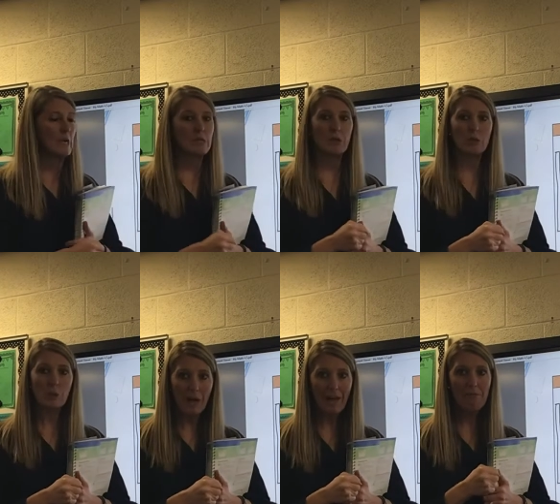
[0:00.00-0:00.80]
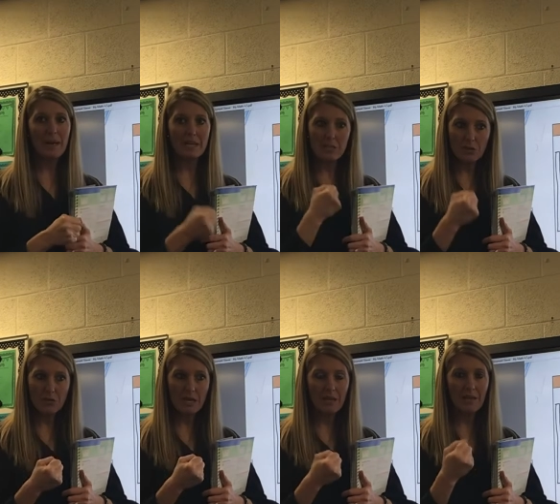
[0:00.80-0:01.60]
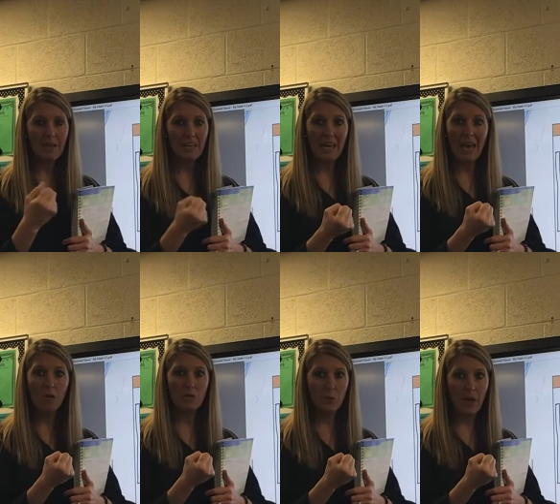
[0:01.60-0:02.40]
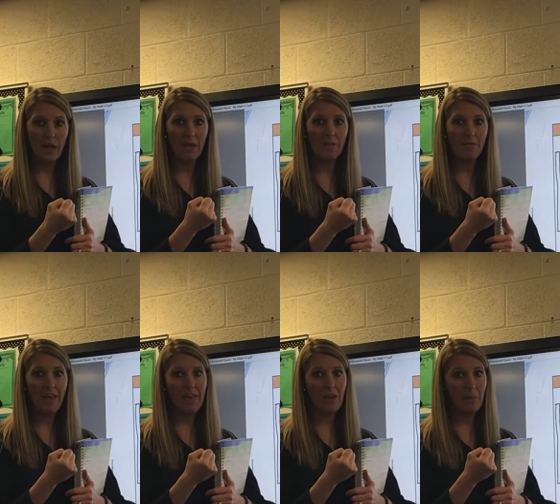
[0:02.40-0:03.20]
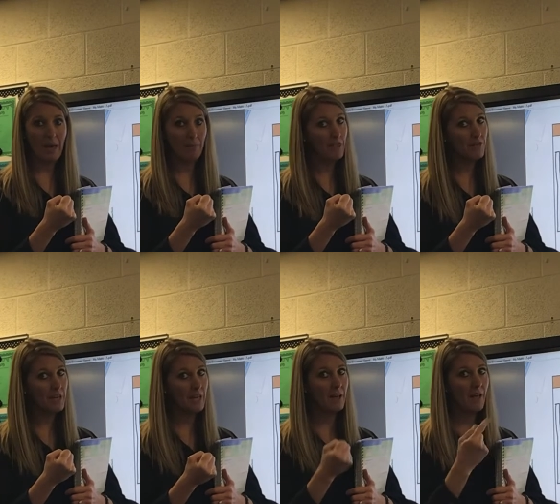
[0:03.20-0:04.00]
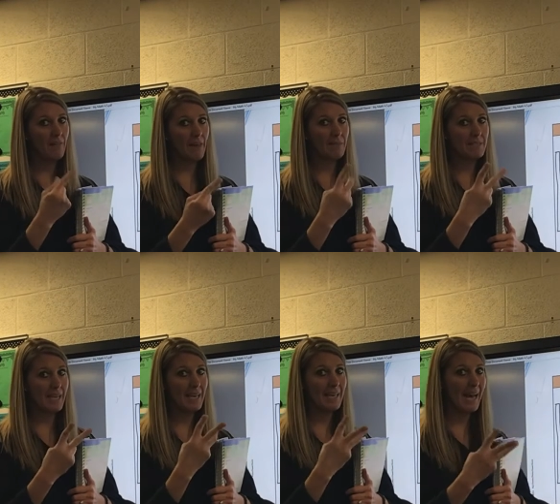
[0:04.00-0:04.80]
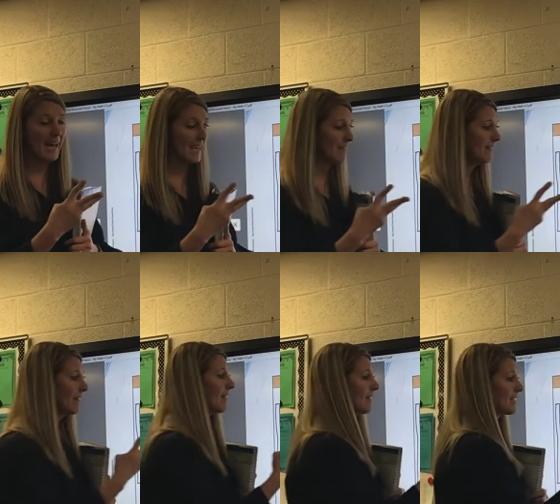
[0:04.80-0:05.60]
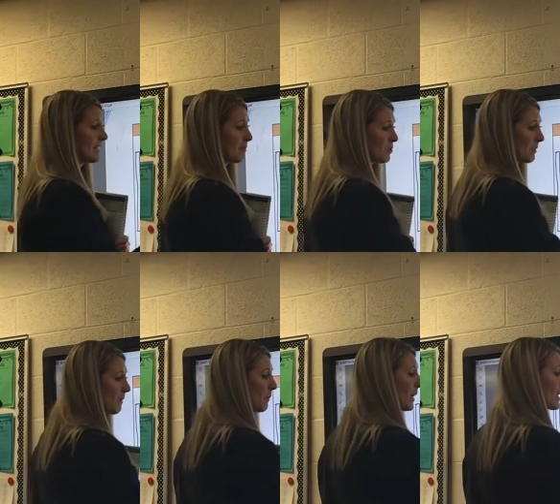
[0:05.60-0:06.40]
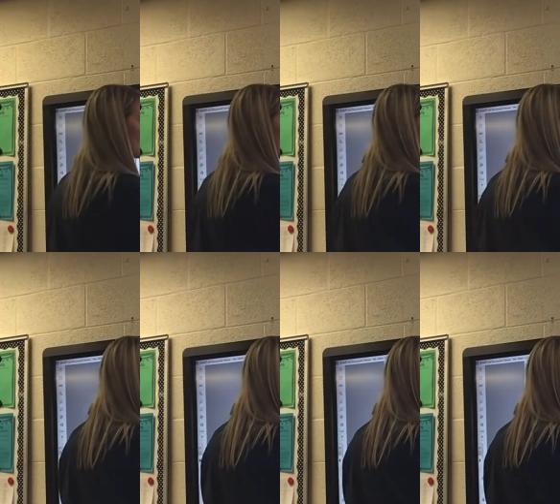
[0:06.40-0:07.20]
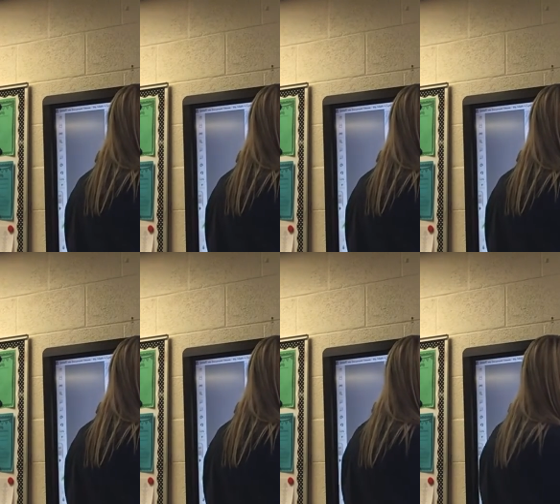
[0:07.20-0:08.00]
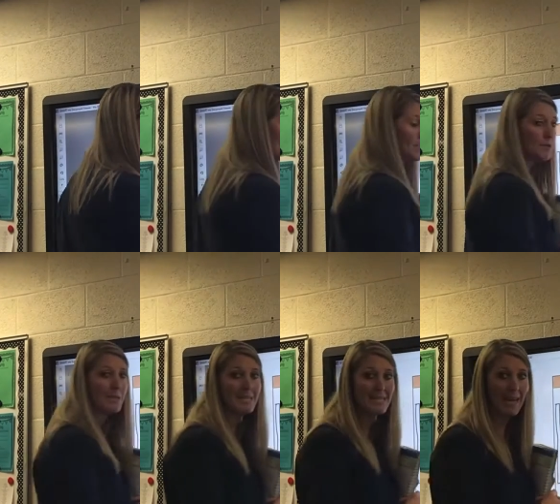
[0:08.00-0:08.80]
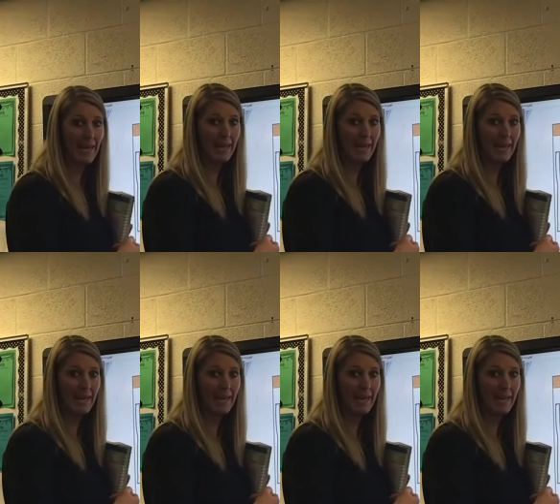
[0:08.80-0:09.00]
So 12 minus 3, I can count 12 and go back by 3, 11, 10, 9 to double check my work, and I'm right. So 12 minus 3 is 9.